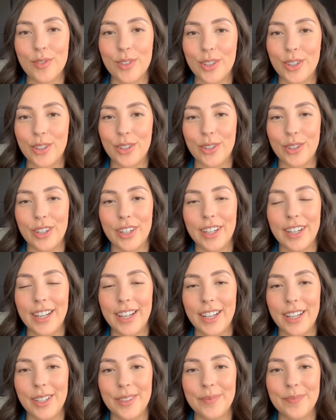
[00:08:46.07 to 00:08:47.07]
for your
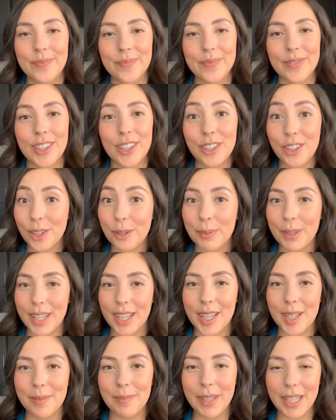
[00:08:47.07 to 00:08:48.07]
no
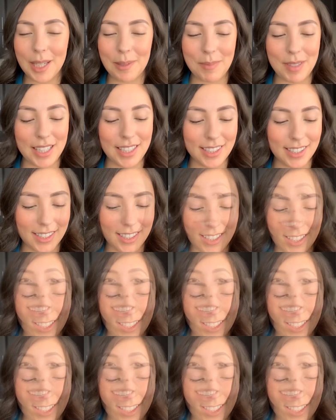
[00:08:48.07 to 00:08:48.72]
makeup days.